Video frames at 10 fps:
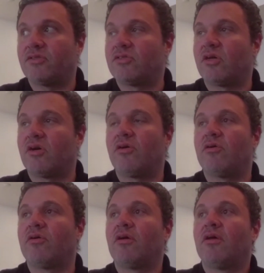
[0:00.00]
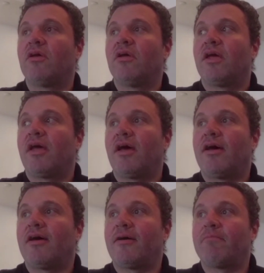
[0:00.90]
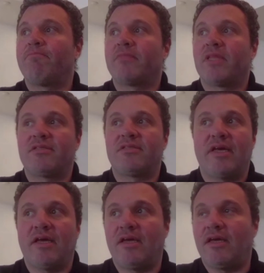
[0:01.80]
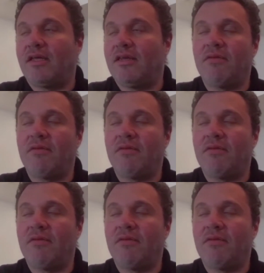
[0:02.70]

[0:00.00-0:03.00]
So let's say an